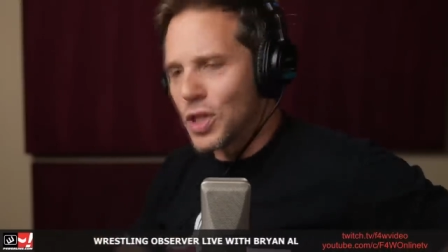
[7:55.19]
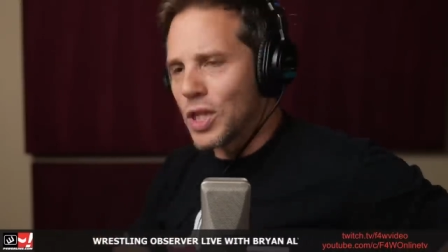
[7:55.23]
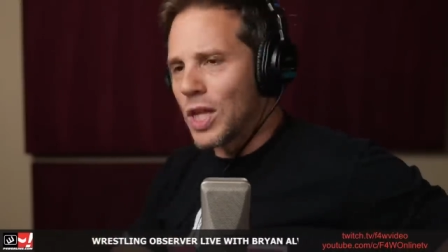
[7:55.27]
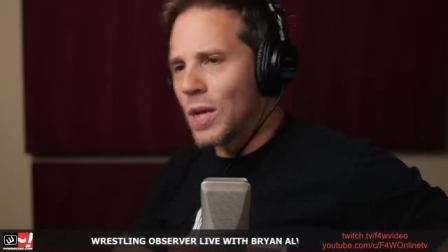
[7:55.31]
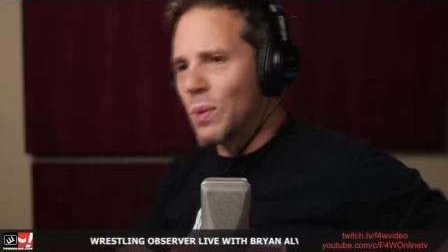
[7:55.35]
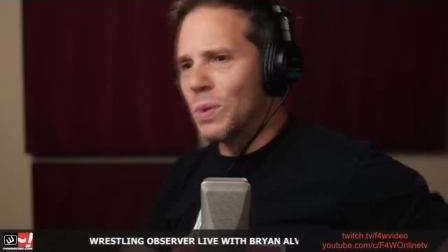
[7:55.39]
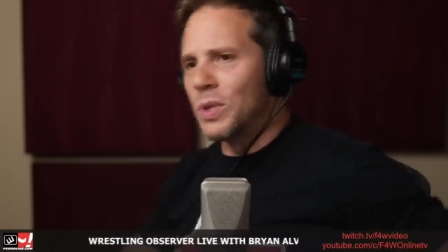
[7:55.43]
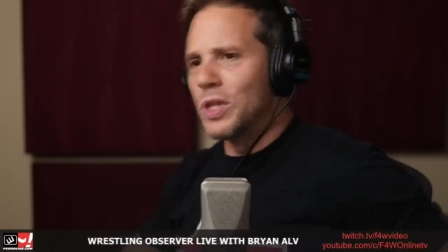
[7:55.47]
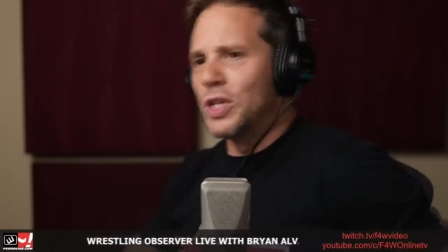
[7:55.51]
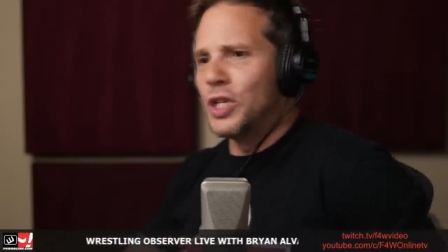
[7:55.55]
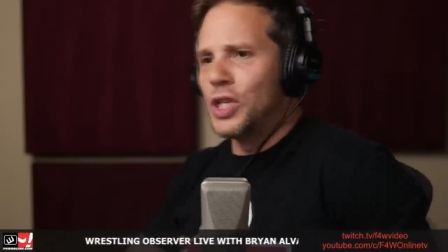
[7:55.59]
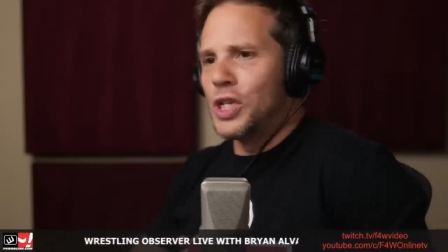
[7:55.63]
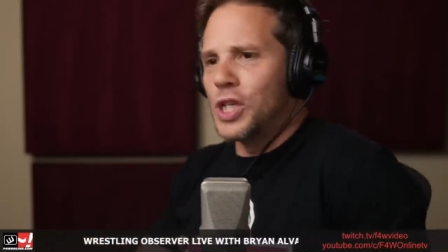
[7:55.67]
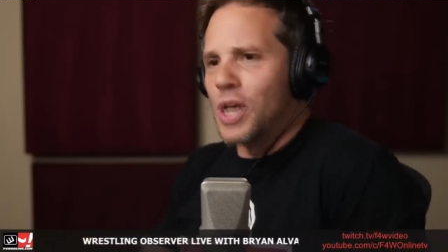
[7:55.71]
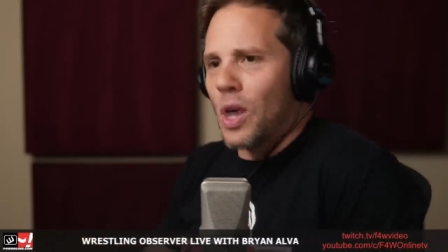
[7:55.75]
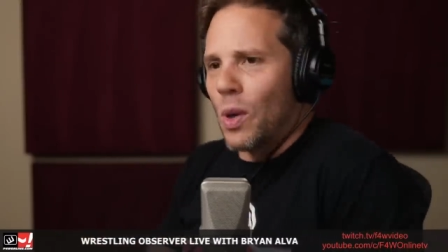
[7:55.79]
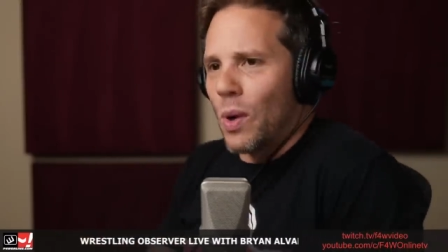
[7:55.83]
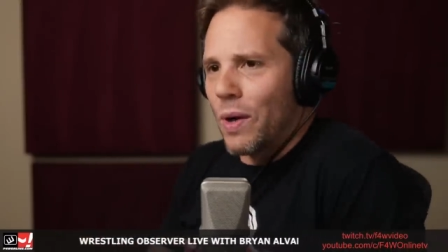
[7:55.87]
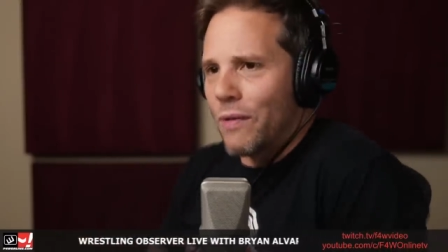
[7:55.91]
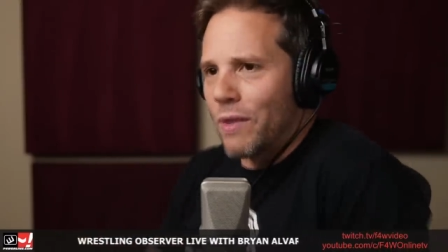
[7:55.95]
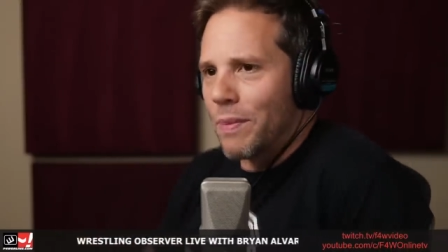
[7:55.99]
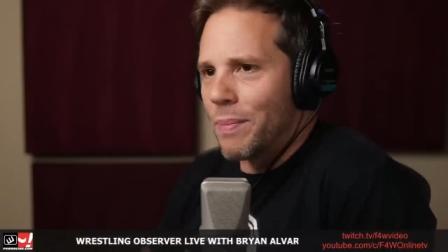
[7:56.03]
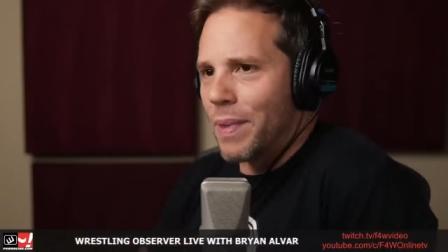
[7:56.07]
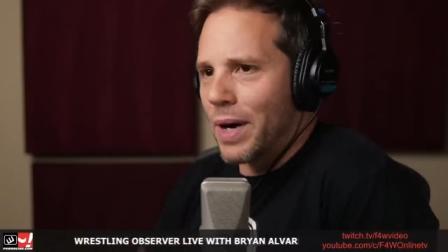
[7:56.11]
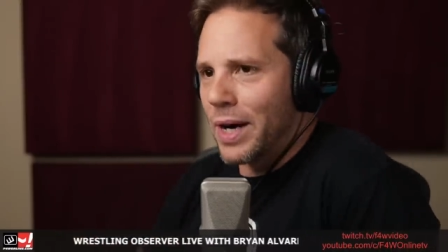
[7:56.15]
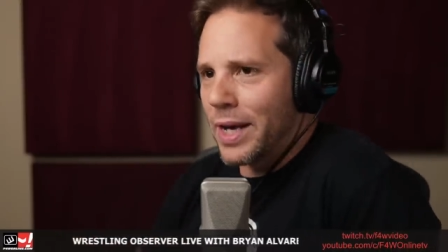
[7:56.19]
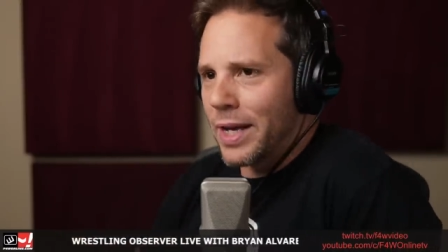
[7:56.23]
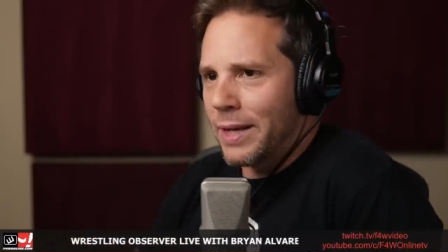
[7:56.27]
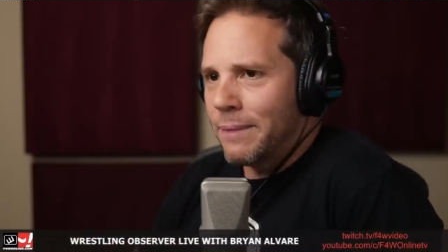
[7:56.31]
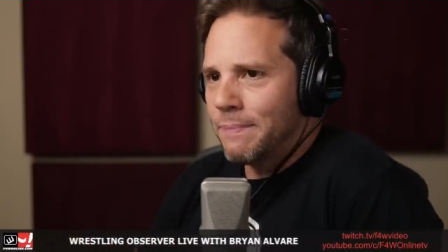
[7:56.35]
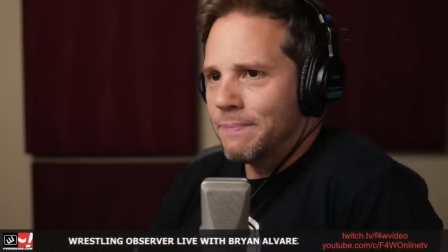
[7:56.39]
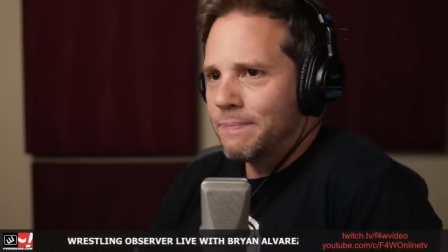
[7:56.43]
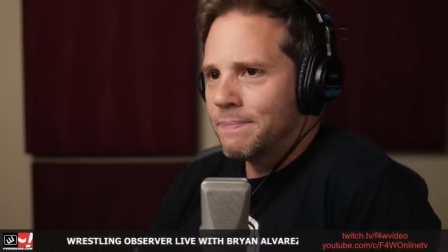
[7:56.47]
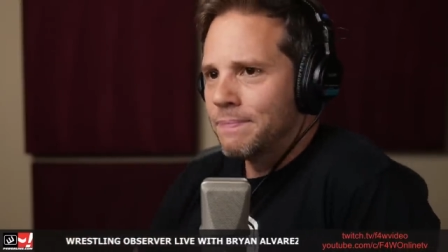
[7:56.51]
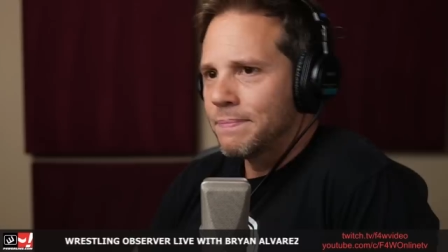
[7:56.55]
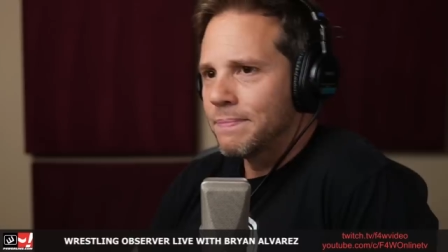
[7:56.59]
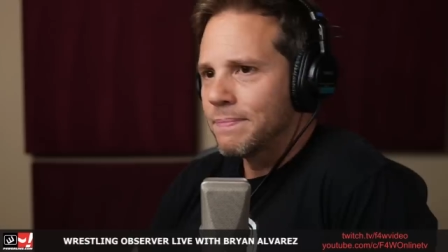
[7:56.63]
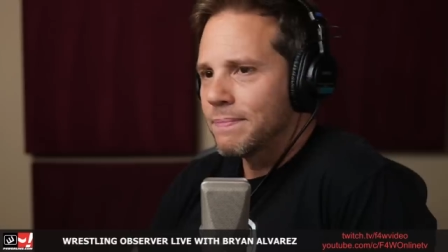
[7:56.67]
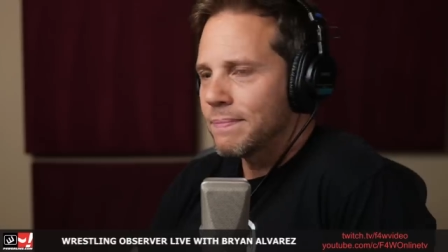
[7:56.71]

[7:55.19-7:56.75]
the thing with this show, everybody.